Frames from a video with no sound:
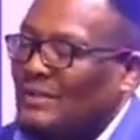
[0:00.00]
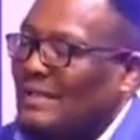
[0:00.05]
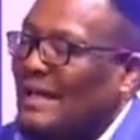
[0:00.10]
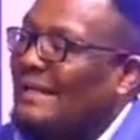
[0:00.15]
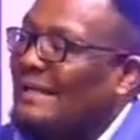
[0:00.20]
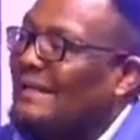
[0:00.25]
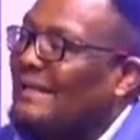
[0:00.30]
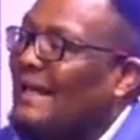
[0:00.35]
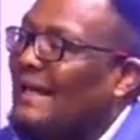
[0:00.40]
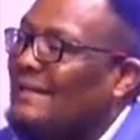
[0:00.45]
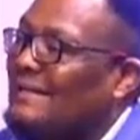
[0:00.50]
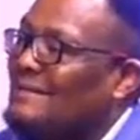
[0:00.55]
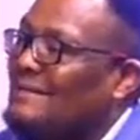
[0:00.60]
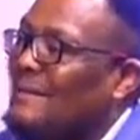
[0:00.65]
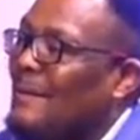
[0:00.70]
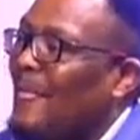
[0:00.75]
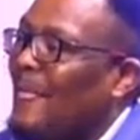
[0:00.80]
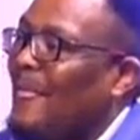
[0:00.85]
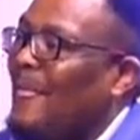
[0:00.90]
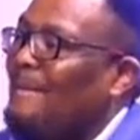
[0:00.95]
10
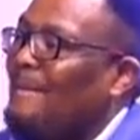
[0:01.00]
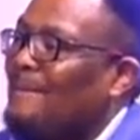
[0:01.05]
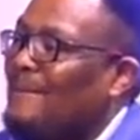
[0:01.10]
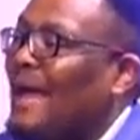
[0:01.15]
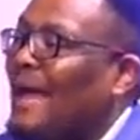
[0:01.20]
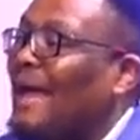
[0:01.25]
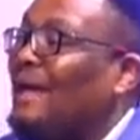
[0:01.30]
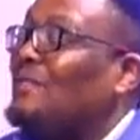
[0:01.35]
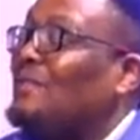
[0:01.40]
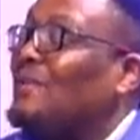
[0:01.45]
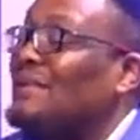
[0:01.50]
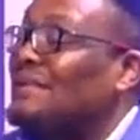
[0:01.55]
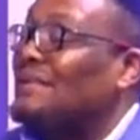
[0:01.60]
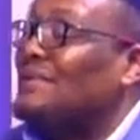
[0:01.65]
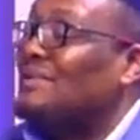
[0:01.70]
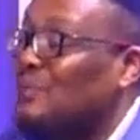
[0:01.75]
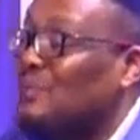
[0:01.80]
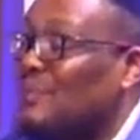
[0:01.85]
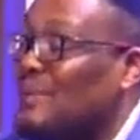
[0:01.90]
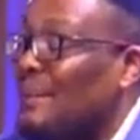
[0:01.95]
years, and
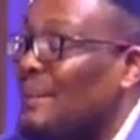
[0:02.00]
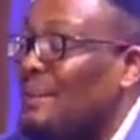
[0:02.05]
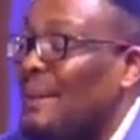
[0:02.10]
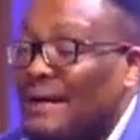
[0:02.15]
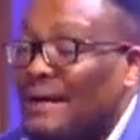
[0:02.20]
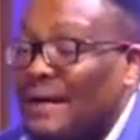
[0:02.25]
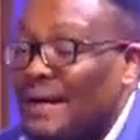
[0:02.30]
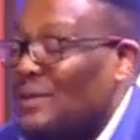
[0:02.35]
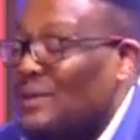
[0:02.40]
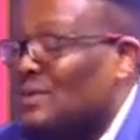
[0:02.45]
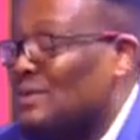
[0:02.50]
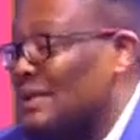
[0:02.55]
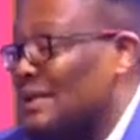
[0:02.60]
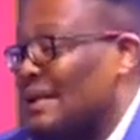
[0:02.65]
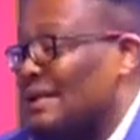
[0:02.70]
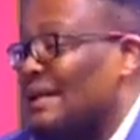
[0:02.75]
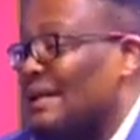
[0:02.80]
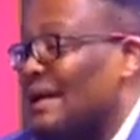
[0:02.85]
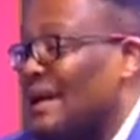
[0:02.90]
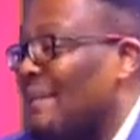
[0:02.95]
faces Rupiah Banda, who's
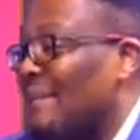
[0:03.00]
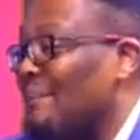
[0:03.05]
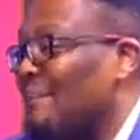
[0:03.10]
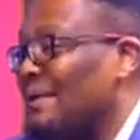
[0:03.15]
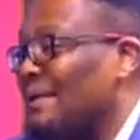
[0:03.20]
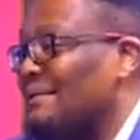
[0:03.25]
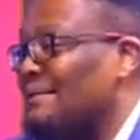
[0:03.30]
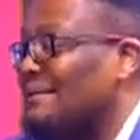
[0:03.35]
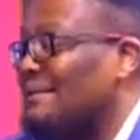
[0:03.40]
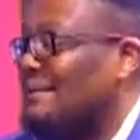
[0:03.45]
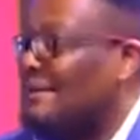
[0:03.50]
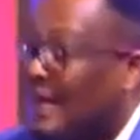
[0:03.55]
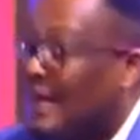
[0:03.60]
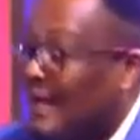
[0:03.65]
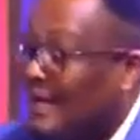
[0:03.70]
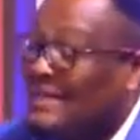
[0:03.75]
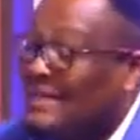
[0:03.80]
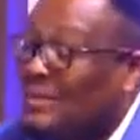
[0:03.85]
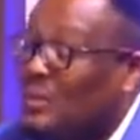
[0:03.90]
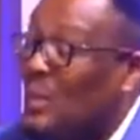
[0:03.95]
an incumbent,
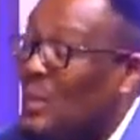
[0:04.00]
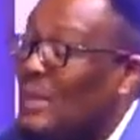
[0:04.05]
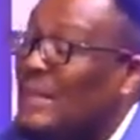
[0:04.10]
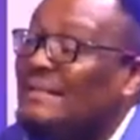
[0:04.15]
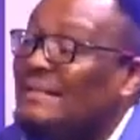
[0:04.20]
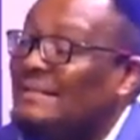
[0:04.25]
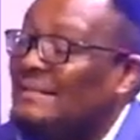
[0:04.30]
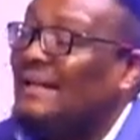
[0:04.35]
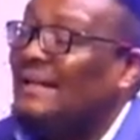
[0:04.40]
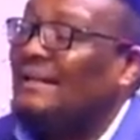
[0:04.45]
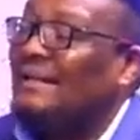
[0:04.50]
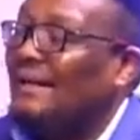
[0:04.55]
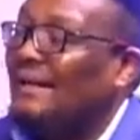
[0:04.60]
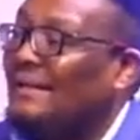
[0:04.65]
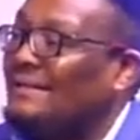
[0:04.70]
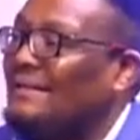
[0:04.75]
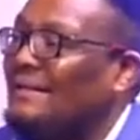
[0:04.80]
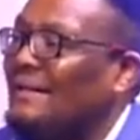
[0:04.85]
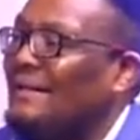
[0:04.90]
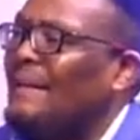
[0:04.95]
and he wins that
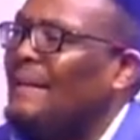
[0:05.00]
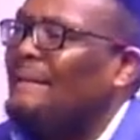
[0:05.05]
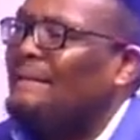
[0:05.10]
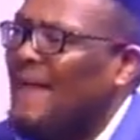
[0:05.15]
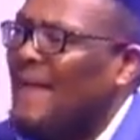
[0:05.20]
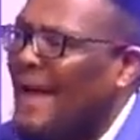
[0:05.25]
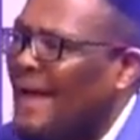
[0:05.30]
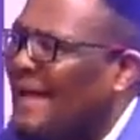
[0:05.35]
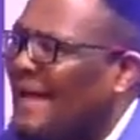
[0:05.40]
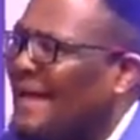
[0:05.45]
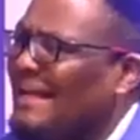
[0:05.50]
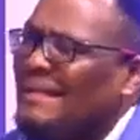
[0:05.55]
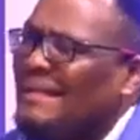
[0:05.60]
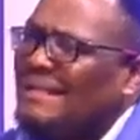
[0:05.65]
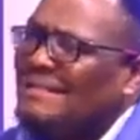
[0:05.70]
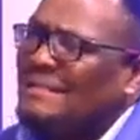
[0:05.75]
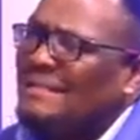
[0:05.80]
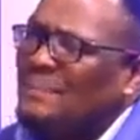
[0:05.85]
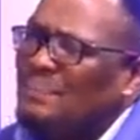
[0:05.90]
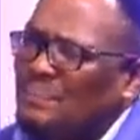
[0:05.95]
election. Again,
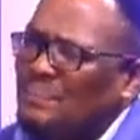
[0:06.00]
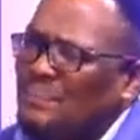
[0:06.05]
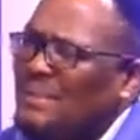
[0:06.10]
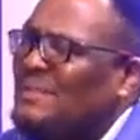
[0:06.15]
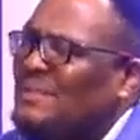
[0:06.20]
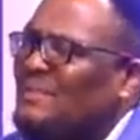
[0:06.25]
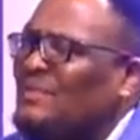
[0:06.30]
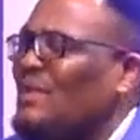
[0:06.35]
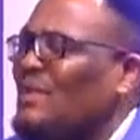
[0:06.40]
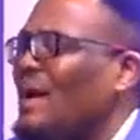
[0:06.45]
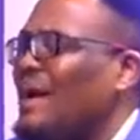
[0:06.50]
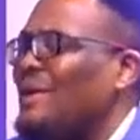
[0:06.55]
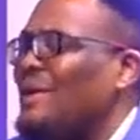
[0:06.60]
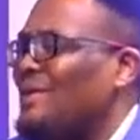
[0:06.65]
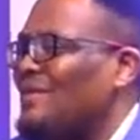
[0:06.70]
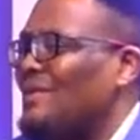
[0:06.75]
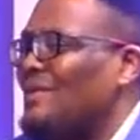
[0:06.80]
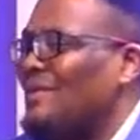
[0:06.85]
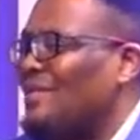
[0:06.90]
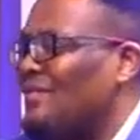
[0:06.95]
there is a peaceful
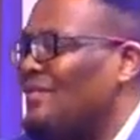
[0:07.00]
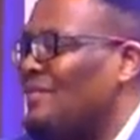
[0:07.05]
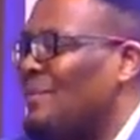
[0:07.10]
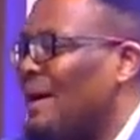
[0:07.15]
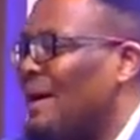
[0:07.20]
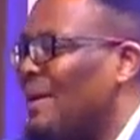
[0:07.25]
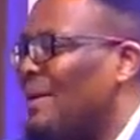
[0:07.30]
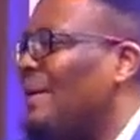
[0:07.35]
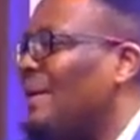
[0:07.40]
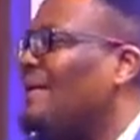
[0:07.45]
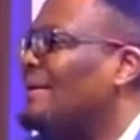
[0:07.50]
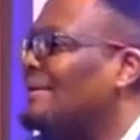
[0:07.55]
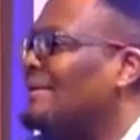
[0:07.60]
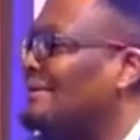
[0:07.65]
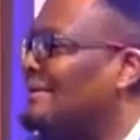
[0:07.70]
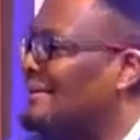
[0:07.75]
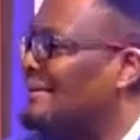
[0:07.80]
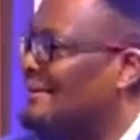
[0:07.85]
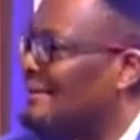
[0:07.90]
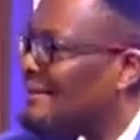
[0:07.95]
handover of power.
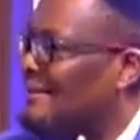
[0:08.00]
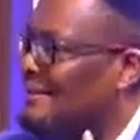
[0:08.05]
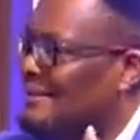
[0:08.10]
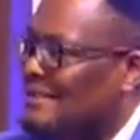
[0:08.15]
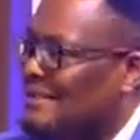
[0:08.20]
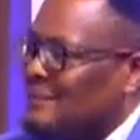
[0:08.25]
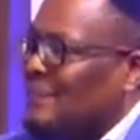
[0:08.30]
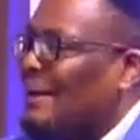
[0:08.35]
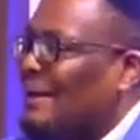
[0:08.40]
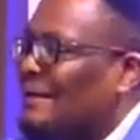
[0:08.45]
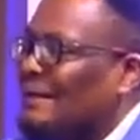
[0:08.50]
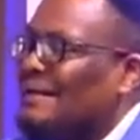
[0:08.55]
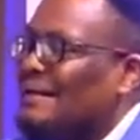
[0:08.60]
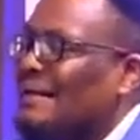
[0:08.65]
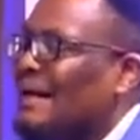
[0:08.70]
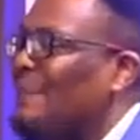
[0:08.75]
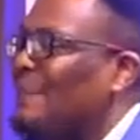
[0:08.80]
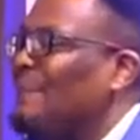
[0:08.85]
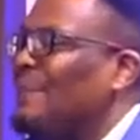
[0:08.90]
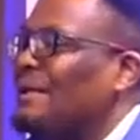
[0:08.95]
Despite an
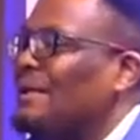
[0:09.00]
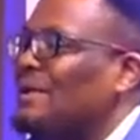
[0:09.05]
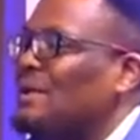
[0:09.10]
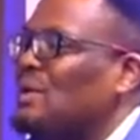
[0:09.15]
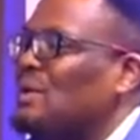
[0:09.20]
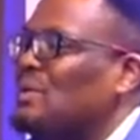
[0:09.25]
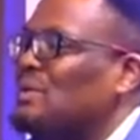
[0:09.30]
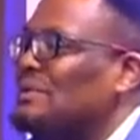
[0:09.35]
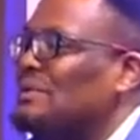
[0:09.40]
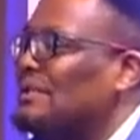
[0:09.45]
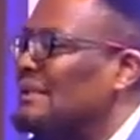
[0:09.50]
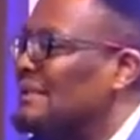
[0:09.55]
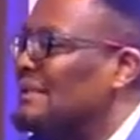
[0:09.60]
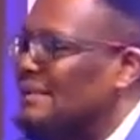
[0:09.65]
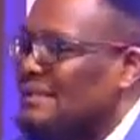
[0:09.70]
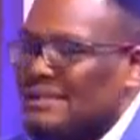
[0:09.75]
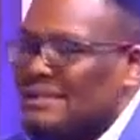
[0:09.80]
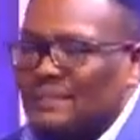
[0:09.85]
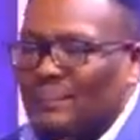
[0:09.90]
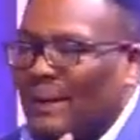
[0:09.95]
incumbent
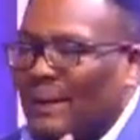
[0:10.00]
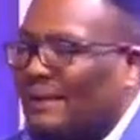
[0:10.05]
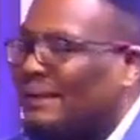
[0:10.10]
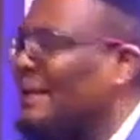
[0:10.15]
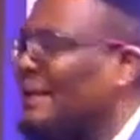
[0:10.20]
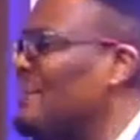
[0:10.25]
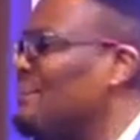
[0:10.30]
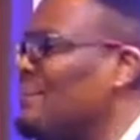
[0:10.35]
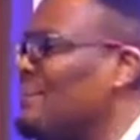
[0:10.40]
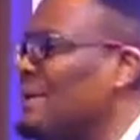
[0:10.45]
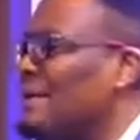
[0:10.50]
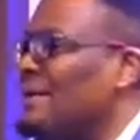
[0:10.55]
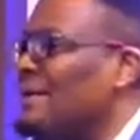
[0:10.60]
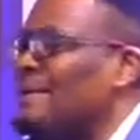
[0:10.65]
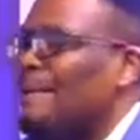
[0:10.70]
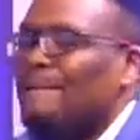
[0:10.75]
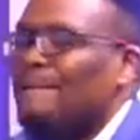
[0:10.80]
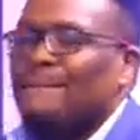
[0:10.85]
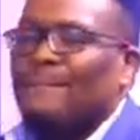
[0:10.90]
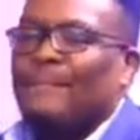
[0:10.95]
losing, despite them being